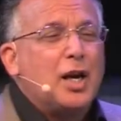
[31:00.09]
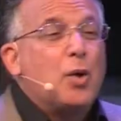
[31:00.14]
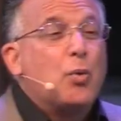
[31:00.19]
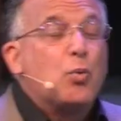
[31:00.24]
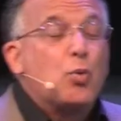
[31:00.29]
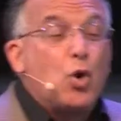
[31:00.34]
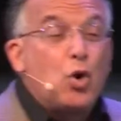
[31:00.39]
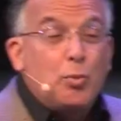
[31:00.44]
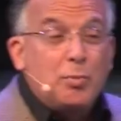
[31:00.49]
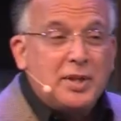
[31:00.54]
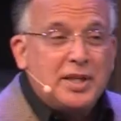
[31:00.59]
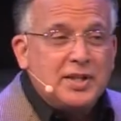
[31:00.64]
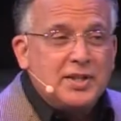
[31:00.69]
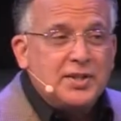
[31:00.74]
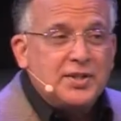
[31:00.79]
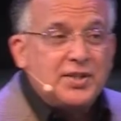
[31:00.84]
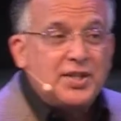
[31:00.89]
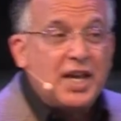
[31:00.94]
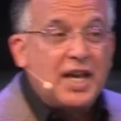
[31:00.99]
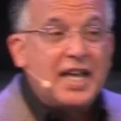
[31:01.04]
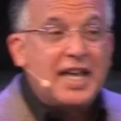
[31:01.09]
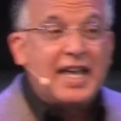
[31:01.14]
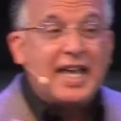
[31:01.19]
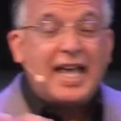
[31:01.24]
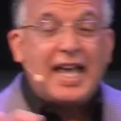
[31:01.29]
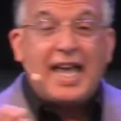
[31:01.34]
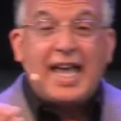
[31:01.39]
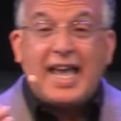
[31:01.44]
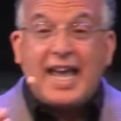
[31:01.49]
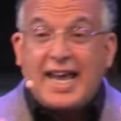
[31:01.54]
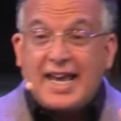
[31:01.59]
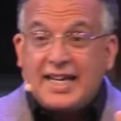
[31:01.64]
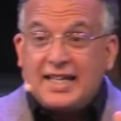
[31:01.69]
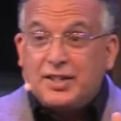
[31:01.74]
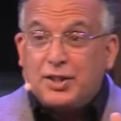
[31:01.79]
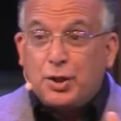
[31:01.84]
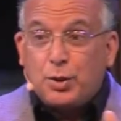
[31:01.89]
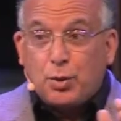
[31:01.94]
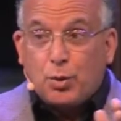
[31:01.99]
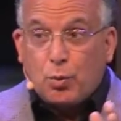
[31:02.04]
Romans
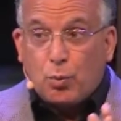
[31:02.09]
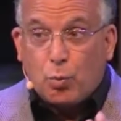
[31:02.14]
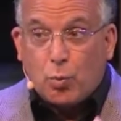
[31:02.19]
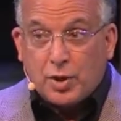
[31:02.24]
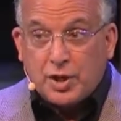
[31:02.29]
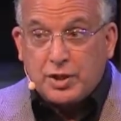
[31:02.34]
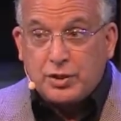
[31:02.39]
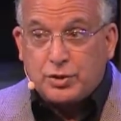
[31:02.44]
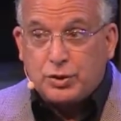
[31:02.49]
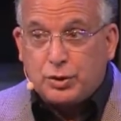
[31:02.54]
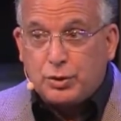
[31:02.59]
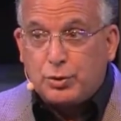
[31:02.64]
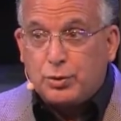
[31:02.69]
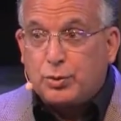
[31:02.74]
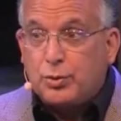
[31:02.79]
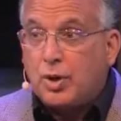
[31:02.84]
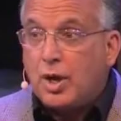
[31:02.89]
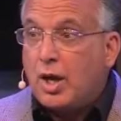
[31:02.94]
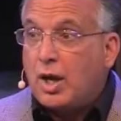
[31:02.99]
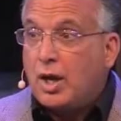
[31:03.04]
8, 1 and 2,